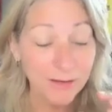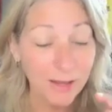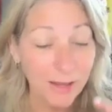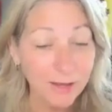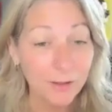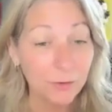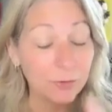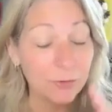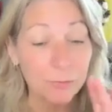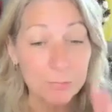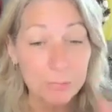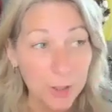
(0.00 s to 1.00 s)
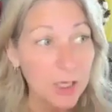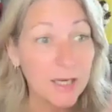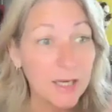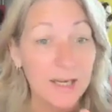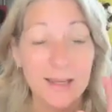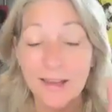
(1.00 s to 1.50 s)
And that includes
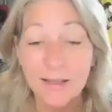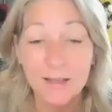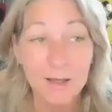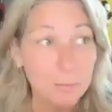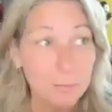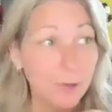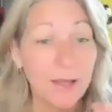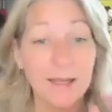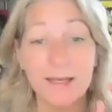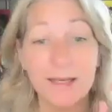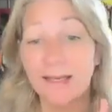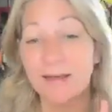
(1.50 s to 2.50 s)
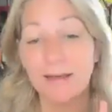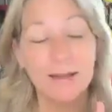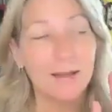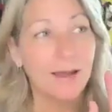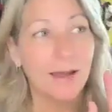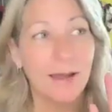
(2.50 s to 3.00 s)
pity, complaining,
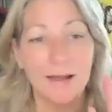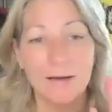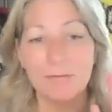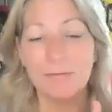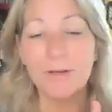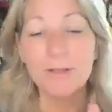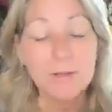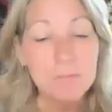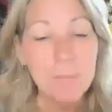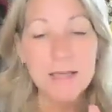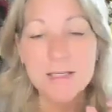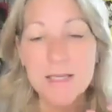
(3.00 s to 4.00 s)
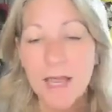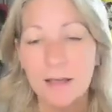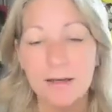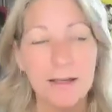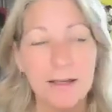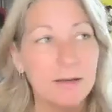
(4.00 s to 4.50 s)
victim
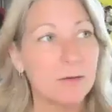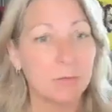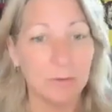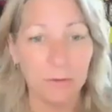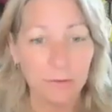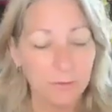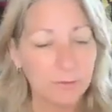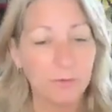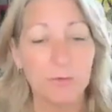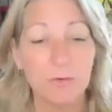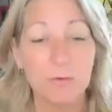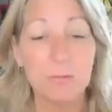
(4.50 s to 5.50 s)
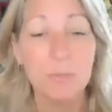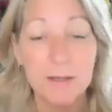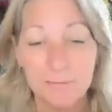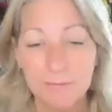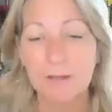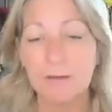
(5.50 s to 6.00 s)
mentality. There's a difference in being
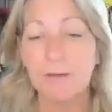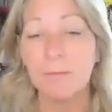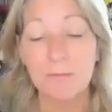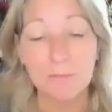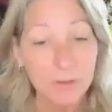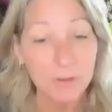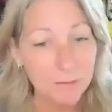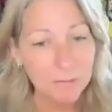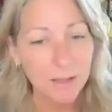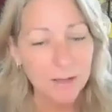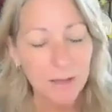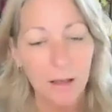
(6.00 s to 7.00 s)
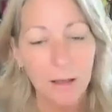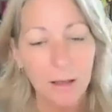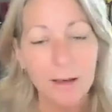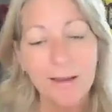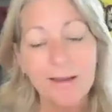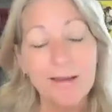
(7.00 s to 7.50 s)
a victim and victim
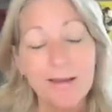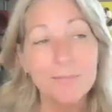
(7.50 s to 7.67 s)
mentality.